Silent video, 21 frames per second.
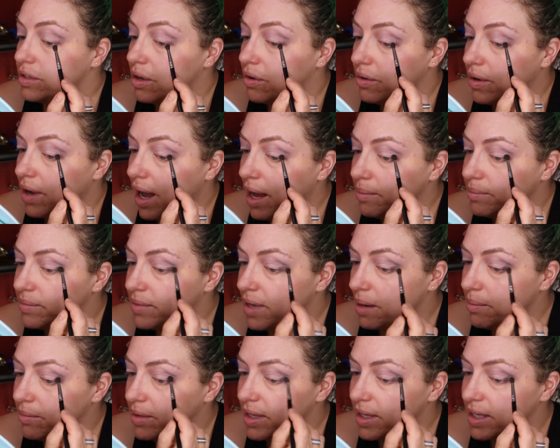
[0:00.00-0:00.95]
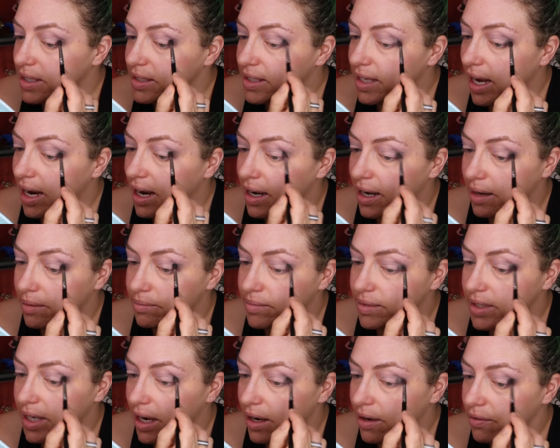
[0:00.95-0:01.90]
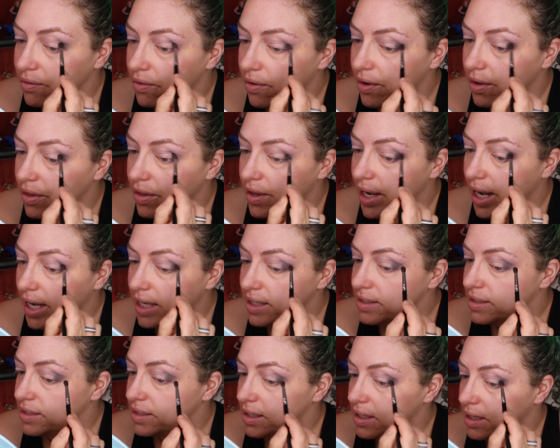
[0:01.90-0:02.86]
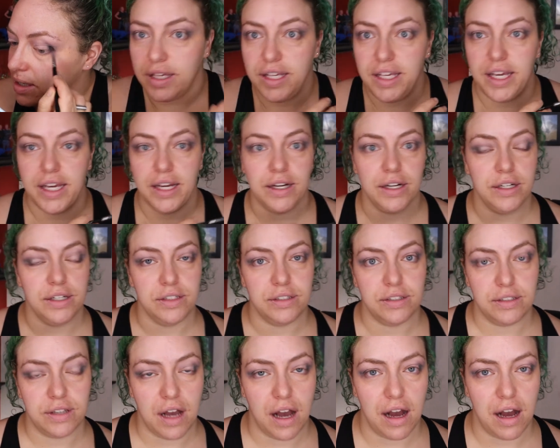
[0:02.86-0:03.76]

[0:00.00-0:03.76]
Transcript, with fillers: So I'm, I'm really scared. I'm scared for the next years